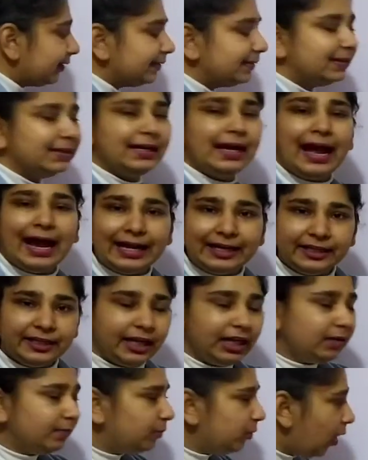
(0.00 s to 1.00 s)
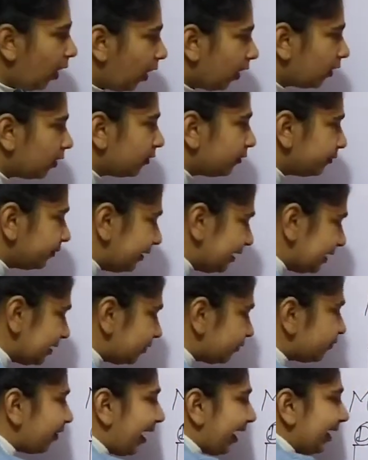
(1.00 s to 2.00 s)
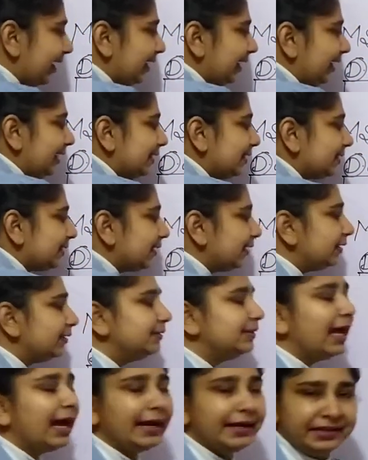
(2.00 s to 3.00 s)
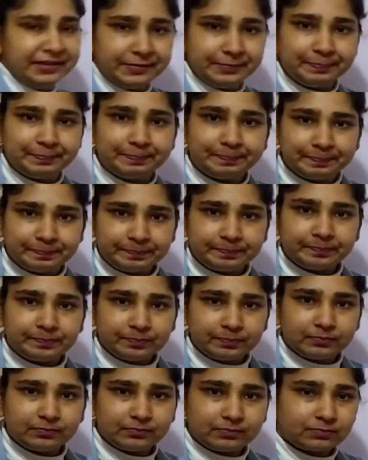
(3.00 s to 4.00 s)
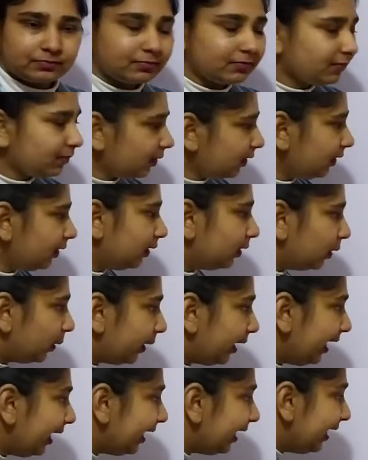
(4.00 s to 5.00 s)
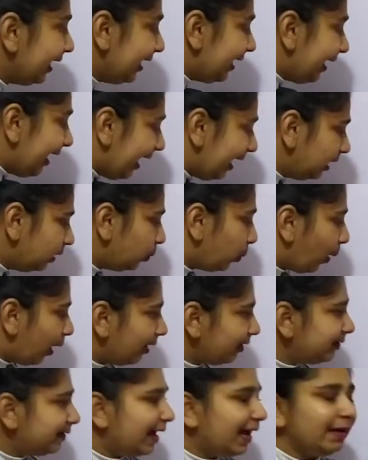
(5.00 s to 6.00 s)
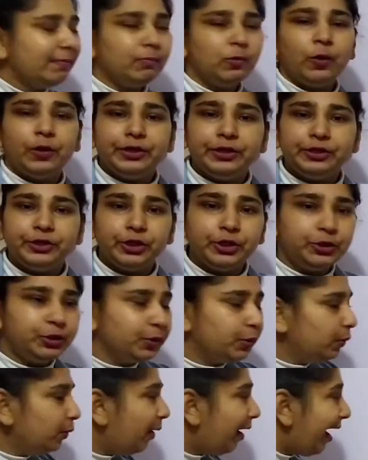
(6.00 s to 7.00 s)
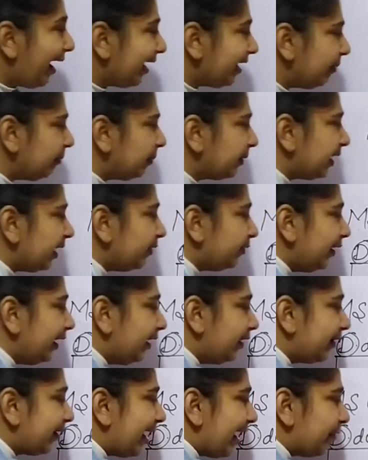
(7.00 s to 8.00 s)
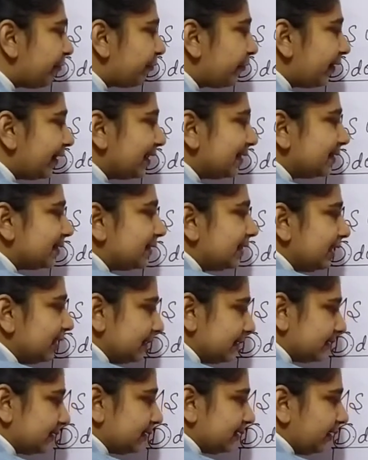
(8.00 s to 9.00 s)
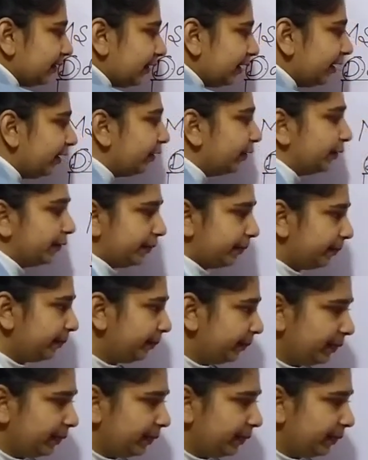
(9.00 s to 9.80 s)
The ending block of this file is 9. Okay, and what I am going to do, I am giving references here.